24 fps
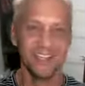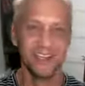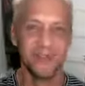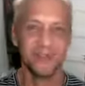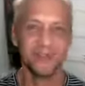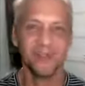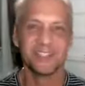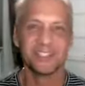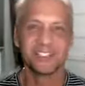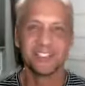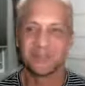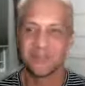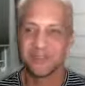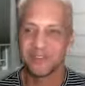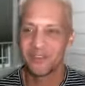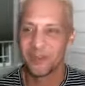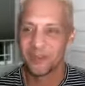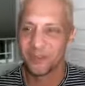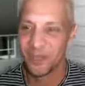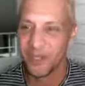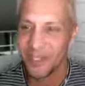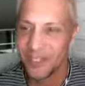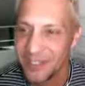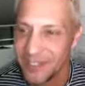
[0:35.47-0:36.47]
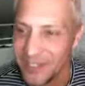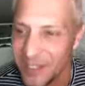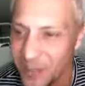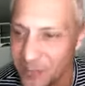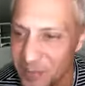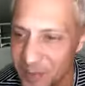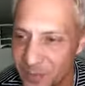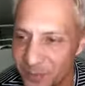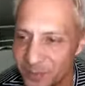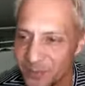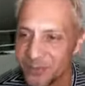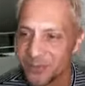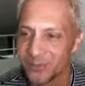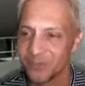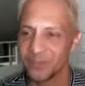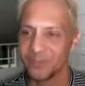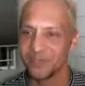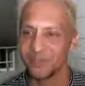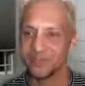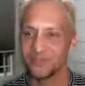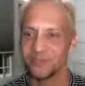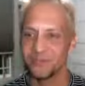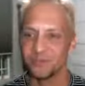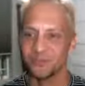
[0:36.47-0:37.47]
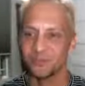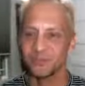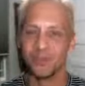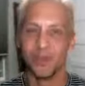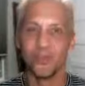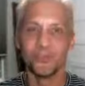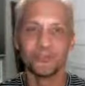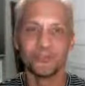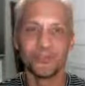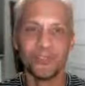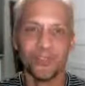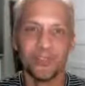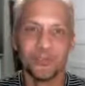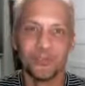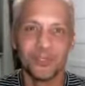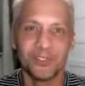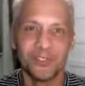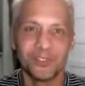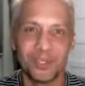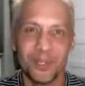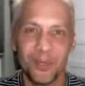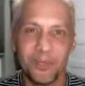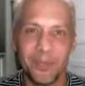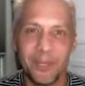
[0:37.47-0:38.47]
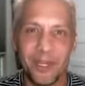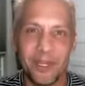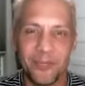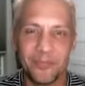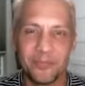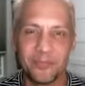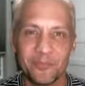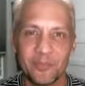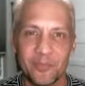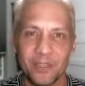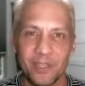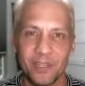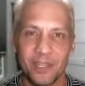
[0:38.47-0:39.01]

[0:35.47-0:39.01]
What's up, everybody? A lot of people joining. Dustin, what's up, man?